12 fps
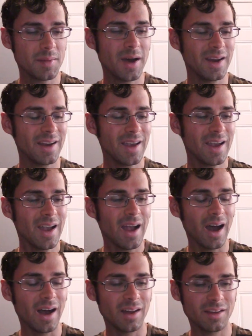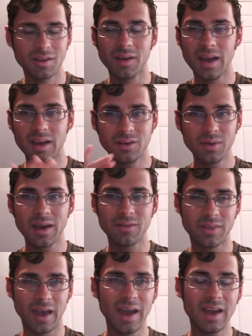But so I do
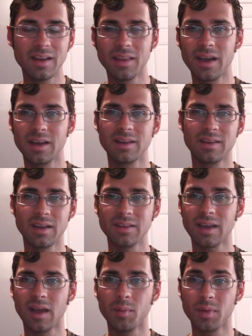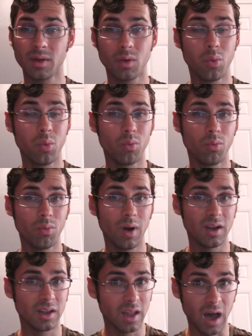have that. That does help
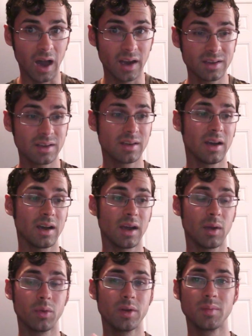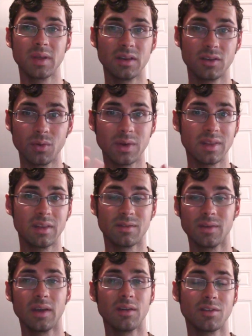a lot. I wouldn't be doing these
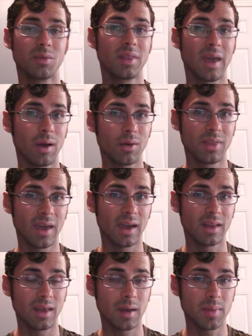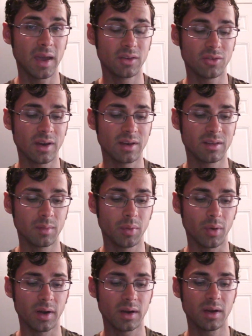videos without that Patreon
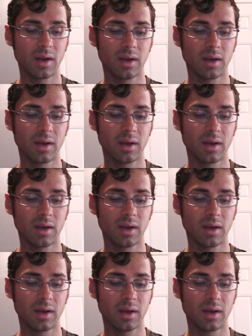support.